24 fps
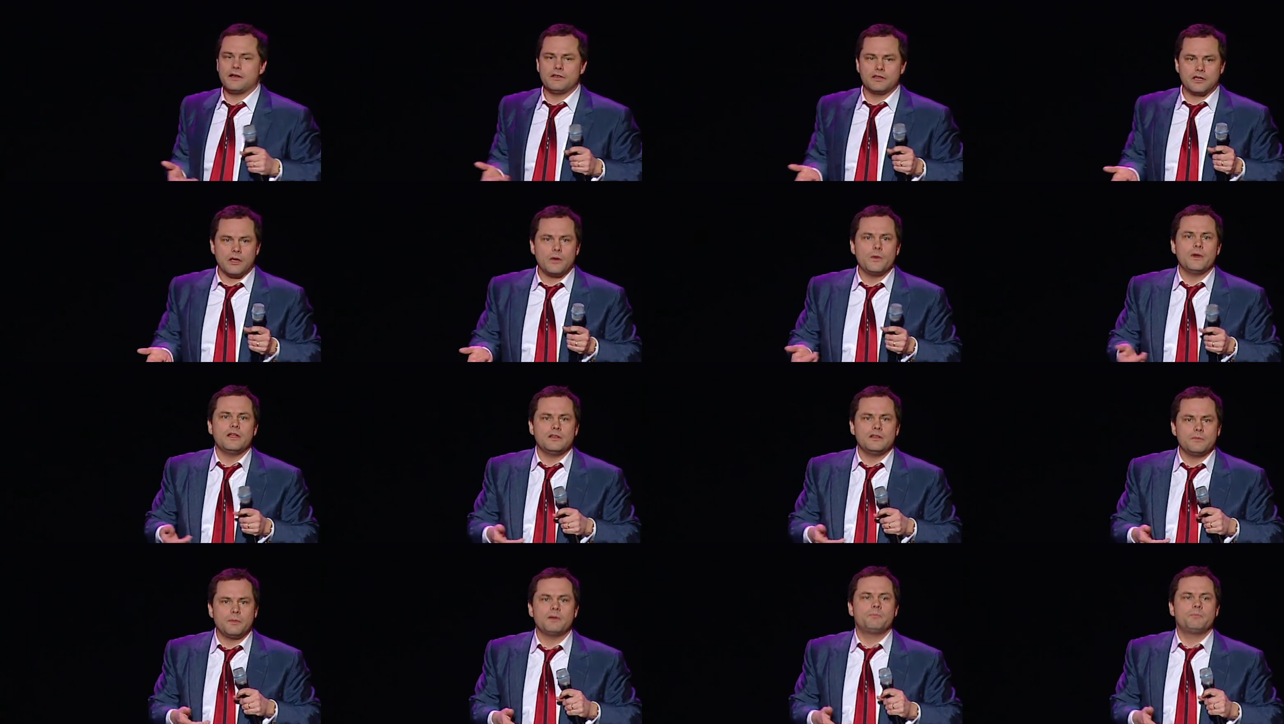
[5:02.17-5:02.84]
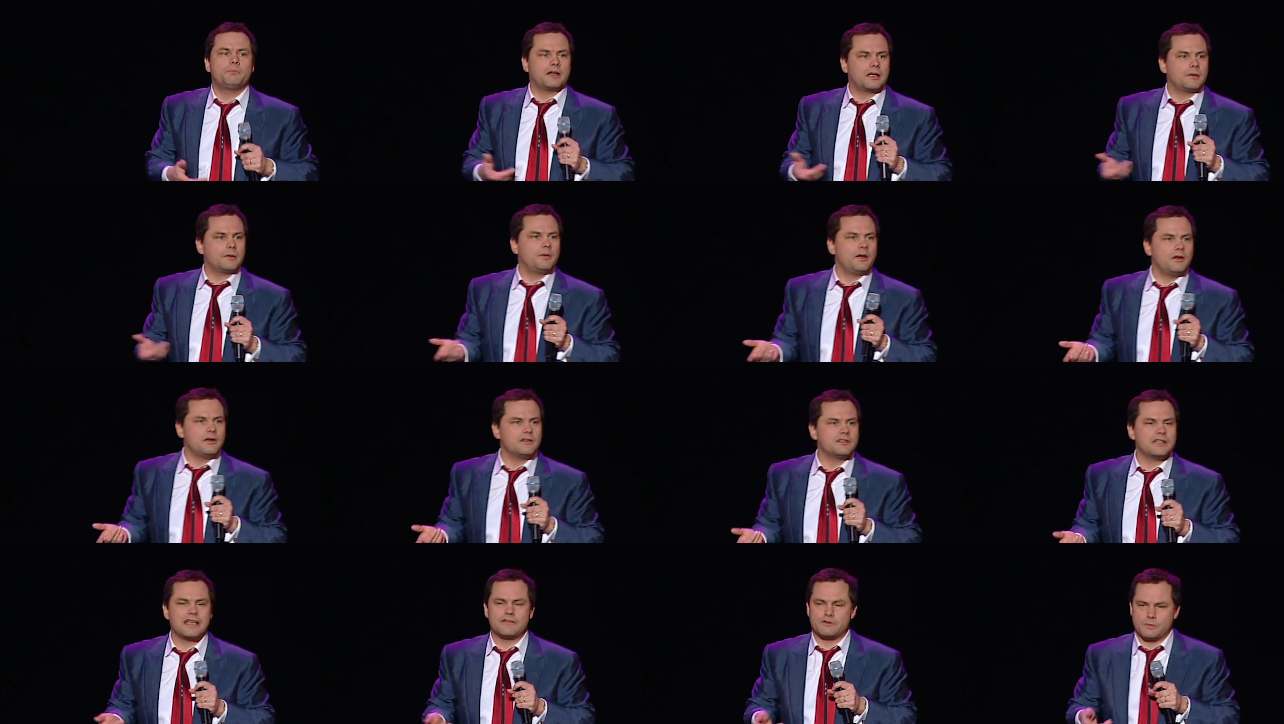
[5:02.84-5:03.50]
You go in, you buy a pack of
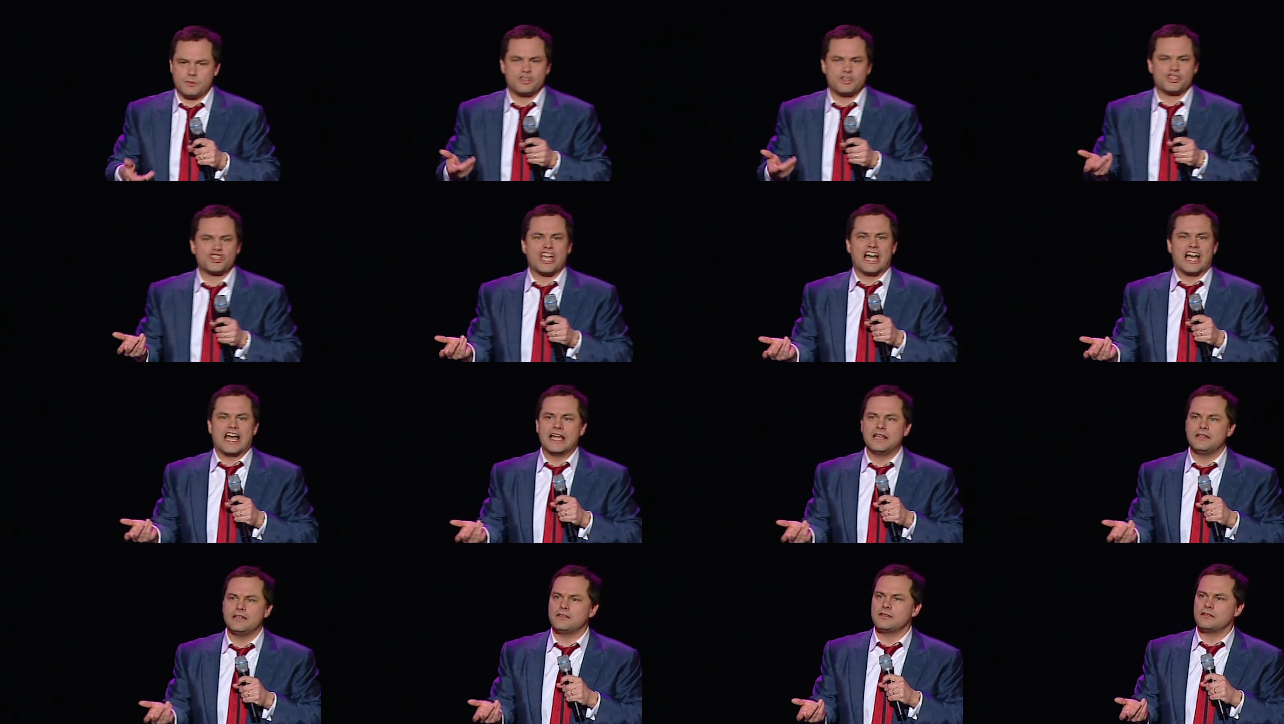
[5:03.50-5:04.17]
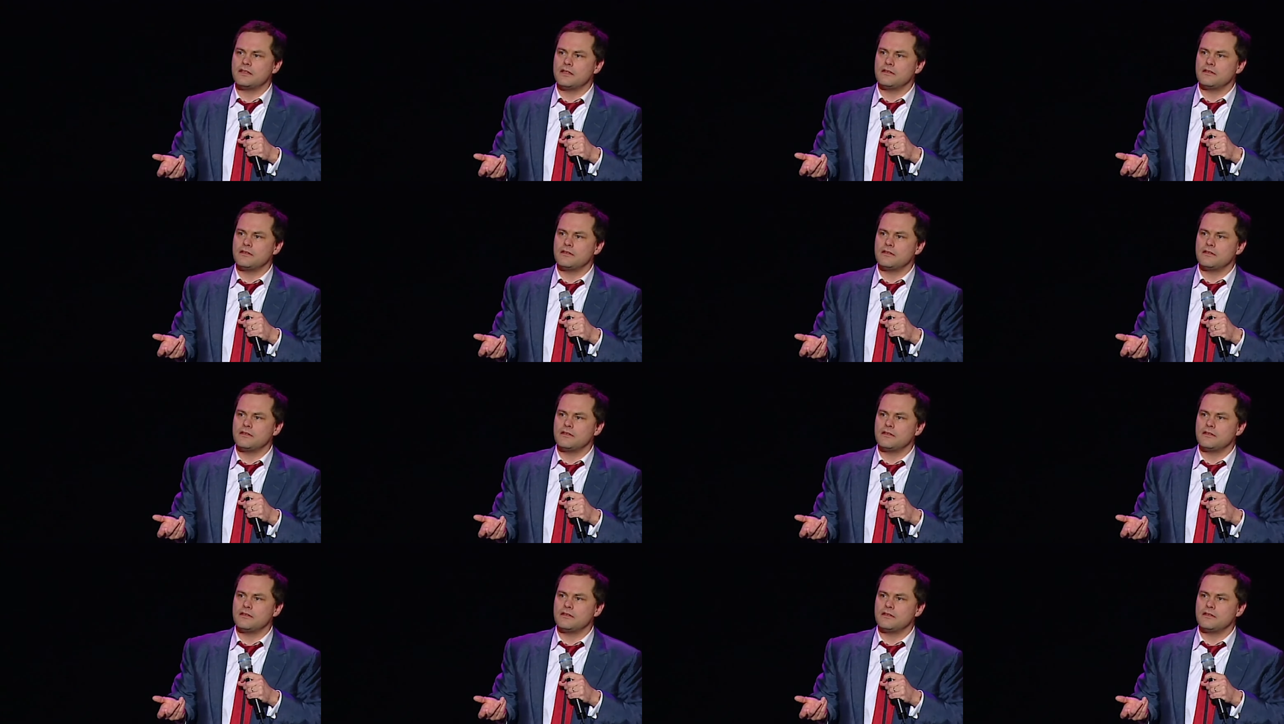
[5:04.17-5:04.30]
polos, they have to be scanned,